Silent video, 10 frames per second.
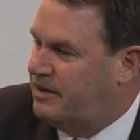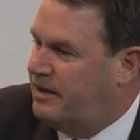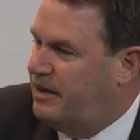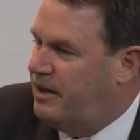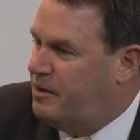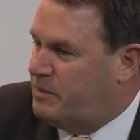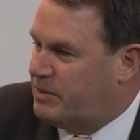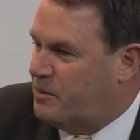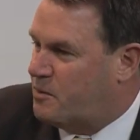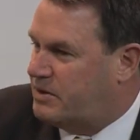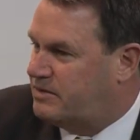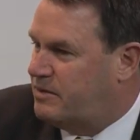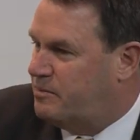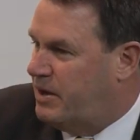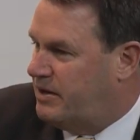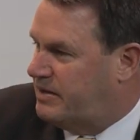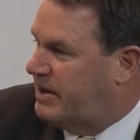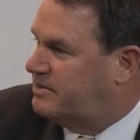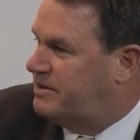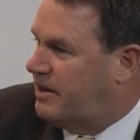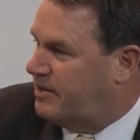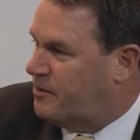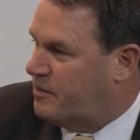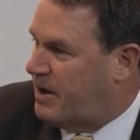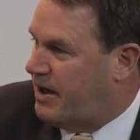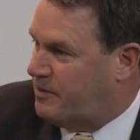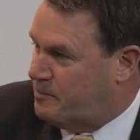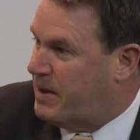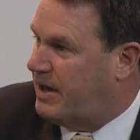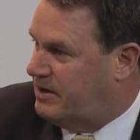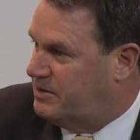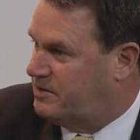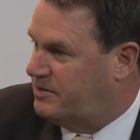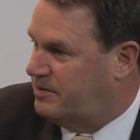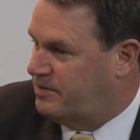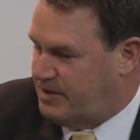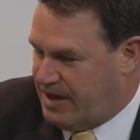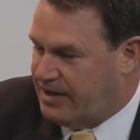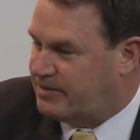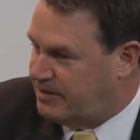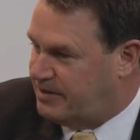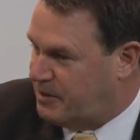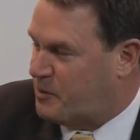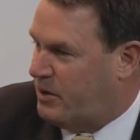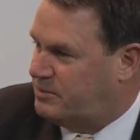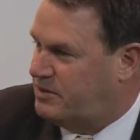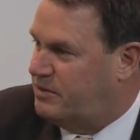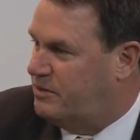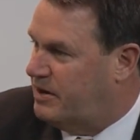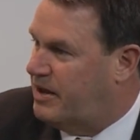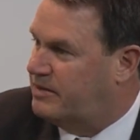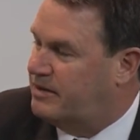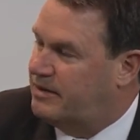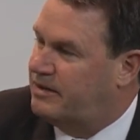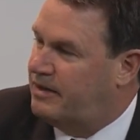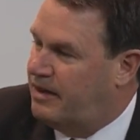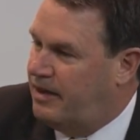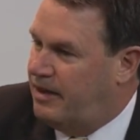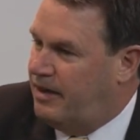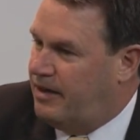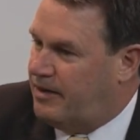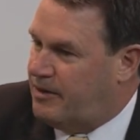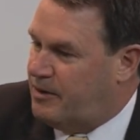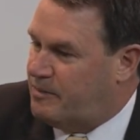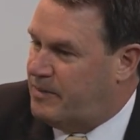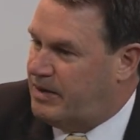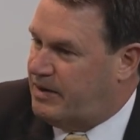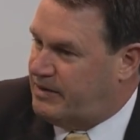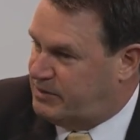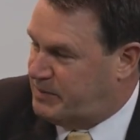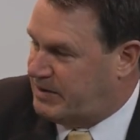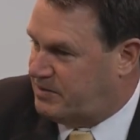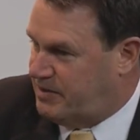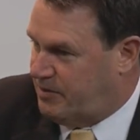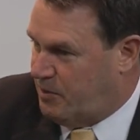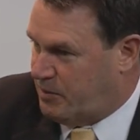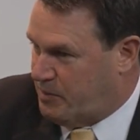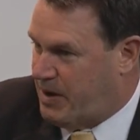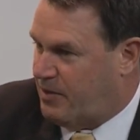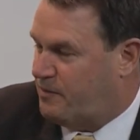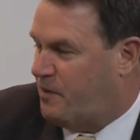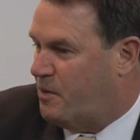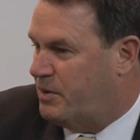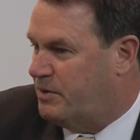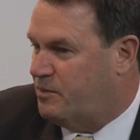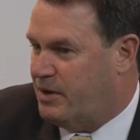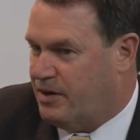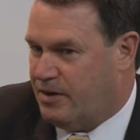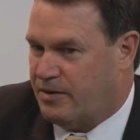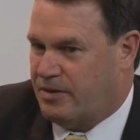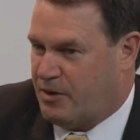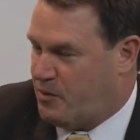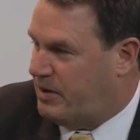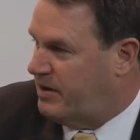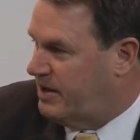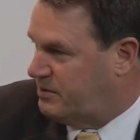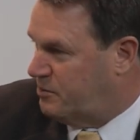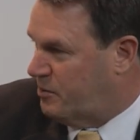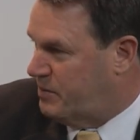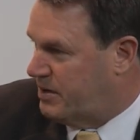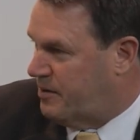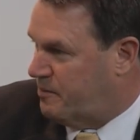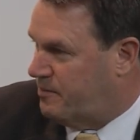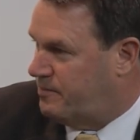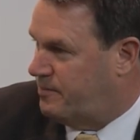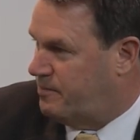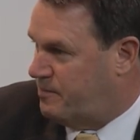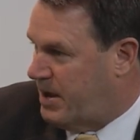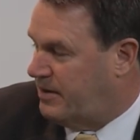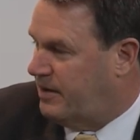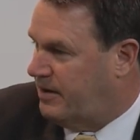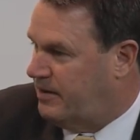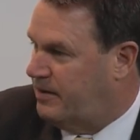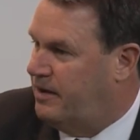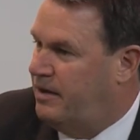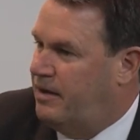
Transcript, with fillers: it. But there wasn't many texts out there on how to manage the entity, the crime scene unit entity um, and especially along the path forward where accreditation will become mandated.